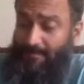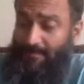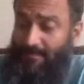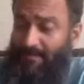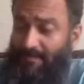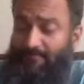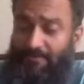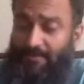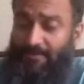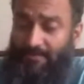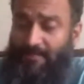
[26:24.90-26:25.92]

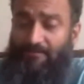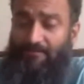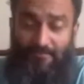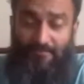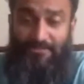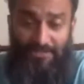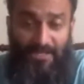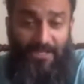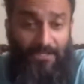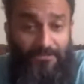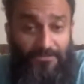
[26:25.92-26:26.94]
every government
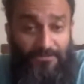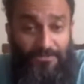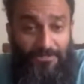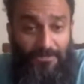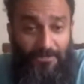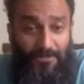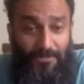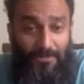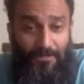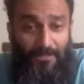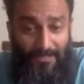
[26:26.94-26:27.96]
change
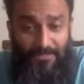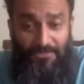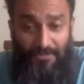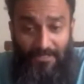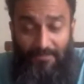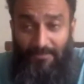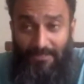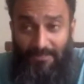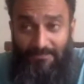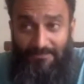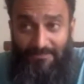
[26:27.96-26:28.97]
literally
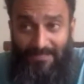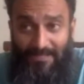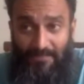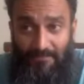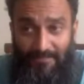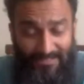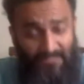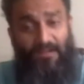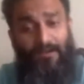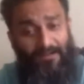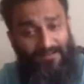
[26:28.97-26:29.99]
means that the
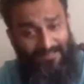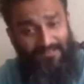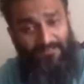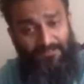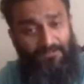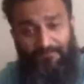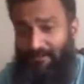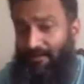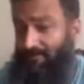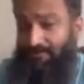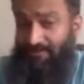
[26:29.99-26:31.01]
entire identity of the
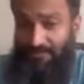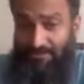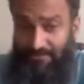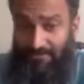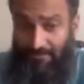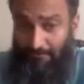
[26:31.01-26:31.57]
country changes.